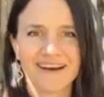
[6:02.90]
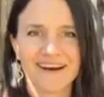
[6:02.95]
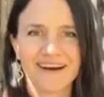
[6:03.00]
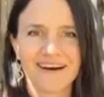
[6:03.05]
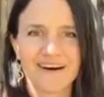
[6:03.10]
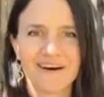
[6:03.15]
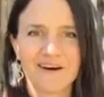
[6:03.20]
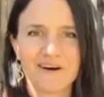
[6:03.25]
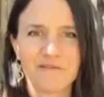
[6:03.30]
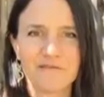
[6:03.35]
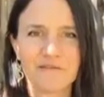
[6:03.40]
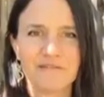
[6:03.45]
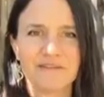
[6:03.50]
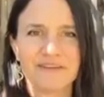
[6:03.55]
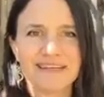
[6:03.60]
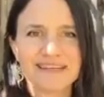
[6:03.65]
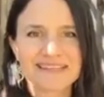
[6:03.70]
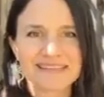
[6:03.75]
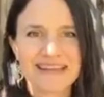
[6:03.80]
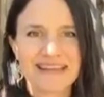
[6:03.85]
of, if
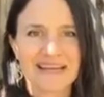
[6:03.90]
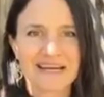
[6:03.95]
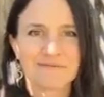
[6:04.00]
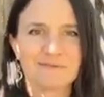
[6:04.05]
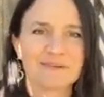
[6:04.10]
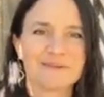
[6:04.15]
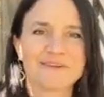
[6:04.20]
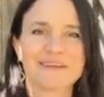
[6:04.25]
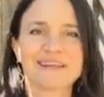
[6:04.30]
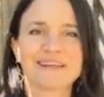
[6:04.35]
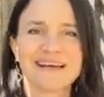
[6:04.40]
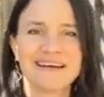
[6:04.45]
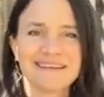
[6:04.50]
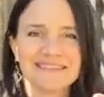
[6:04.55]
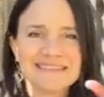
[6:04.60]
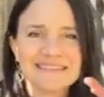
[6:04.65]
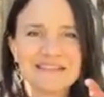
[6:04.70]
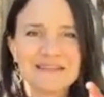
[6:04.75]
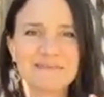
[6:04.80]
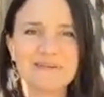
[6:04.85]
it is an animal in the
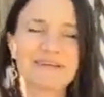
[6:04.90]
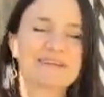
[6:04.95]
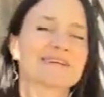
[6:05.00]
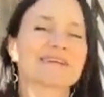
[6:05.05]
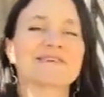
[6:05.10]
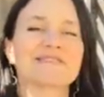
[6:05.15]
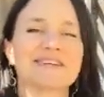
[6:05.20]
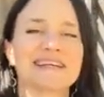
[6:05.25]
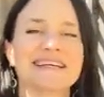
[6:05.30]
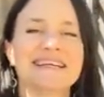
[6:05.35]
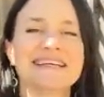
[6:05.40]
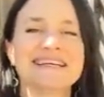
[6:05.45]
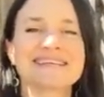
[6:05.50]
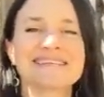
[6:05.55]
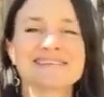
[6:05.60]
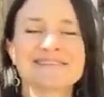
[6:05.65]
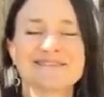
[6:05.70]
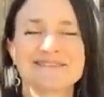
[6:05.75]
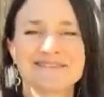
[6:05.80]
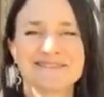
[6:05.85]
cloud, take a picture of what it
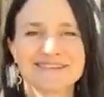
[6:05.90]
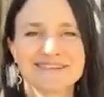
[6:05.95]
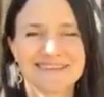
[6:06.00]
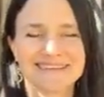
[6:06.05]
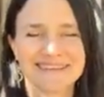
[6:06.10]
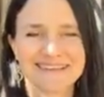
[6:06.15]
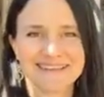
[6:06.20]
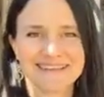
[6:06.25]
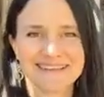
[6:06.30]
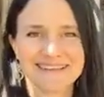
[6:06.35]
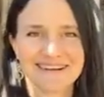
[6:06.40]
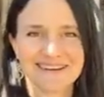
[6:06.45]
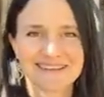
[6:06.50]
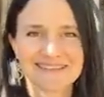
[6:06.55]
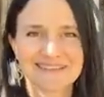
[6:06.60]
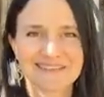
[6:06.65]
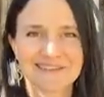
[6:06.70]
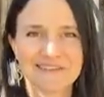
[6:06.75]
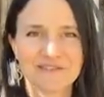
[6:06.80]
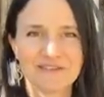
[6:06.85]
is, or
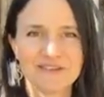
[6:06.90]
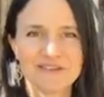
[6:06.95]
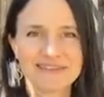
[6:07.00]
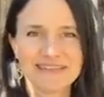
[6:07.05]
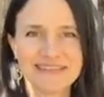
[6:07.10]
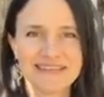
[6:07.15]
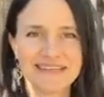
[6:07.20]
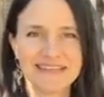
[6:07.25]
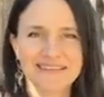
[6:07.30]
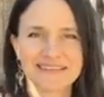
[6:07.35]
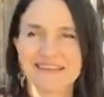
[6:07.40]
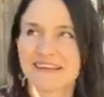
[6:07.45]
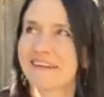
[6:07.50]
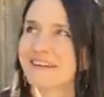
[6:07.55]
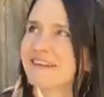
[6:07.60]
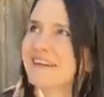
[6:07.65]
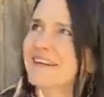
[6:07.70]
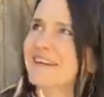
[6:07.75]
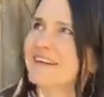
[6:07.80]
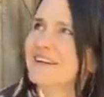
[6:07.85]
also if you see any like
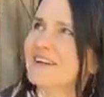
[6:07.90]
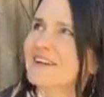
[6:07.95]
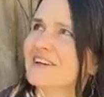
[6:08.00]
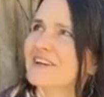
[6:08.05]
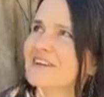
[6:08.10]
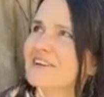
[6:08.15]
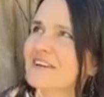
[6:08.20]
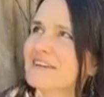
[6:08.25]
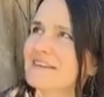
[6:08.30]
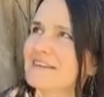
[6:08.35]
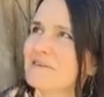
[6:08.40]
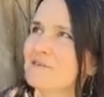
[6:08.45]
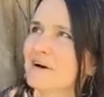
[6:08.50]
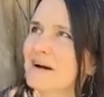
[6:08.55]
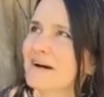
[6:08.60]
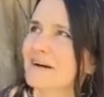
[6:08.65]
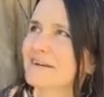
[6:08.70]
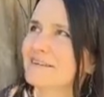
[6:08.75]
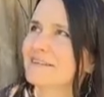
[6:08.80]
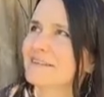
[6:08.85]
crazy,
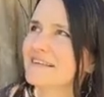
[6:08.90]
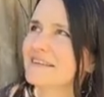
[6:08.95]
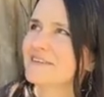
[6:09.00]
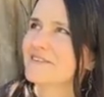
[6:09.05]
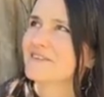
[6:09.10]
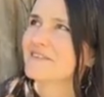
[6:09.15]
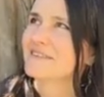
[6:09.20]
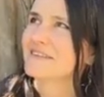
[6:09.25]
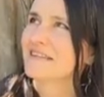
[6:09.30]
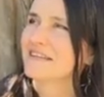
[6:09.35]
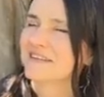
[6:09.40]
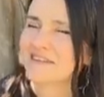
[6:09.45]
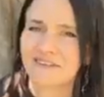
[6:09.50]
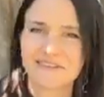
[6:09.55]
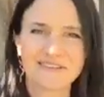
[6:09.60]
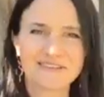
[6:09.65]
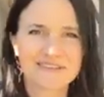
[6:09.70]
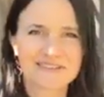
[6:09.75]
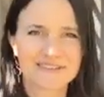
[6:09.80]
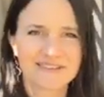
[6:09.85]
wild, interesting
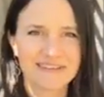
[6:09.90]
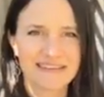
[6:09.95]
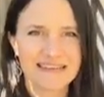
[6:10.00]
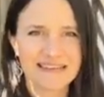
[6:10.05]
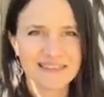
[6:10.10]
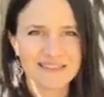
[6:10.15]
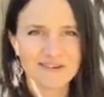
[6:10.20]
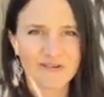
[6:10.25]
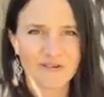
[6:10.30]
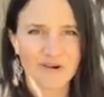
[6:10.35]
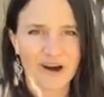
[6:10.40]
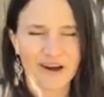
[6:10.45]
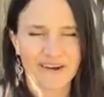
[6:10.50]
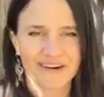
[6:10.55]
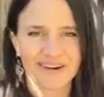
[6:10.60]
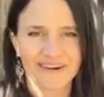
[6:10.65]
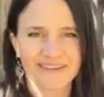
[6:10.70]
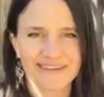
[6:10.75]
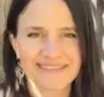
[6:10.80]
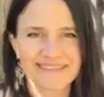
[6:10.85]
creature in the
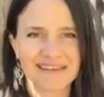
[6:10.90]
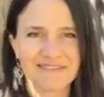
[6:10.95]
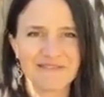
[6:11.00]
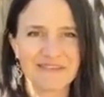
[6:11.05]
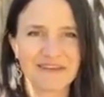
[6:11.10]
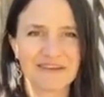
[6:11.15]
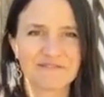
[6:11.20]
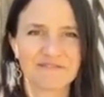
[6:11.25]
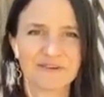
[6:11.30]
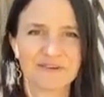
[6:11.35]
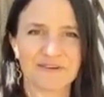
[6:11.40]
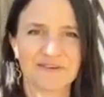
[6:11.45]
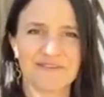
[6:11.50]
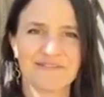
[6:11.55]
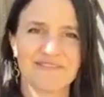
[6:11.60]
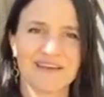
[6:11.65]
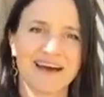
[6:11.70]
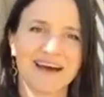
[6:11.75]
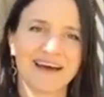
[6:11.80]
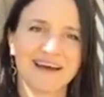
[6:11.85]
water, send me a photo
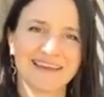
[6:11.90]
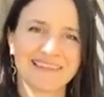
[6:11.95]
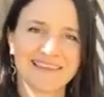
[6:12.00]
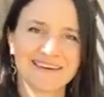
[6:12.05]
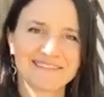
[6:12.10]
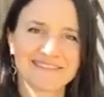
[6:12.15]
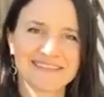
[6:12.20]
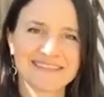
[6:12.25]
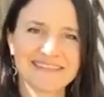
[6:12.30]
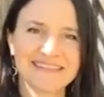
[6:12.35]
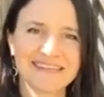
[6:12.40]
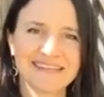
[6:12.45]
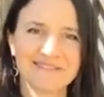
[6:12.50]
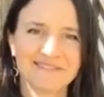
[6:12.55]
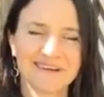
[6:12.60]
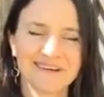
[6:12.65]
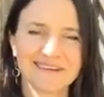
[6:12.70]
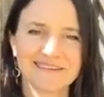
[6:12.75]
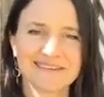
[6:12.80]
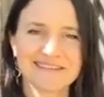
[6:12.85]
of that. I'd love to see
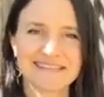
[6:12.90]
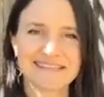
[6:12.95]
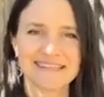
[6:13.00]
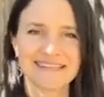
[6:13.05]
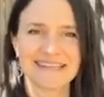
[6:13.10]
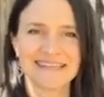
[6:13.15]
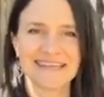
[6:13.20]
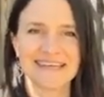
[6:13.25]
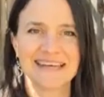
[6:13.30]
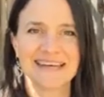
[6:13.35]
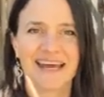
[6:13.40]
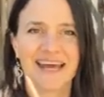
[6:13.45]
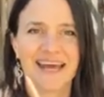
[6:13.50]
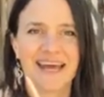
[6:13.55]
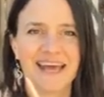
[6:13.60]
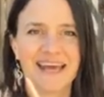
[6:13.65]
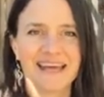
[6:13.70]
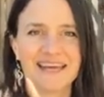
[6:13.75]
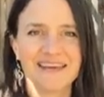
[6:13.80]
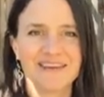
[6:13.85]
what you're seeing. And
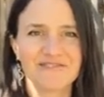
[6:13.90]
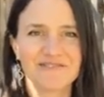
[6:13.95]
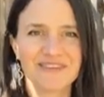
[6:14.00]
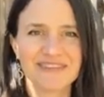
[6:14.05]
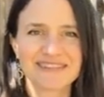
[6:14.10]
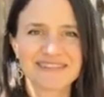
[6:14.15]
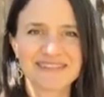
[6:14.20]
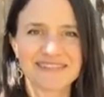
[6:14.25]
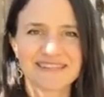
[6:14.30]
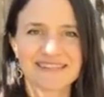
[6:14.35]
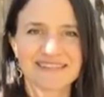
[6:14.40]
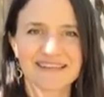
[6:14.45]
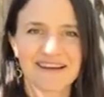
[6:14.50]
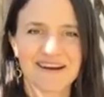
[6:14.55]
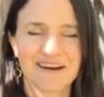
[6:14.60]
if this is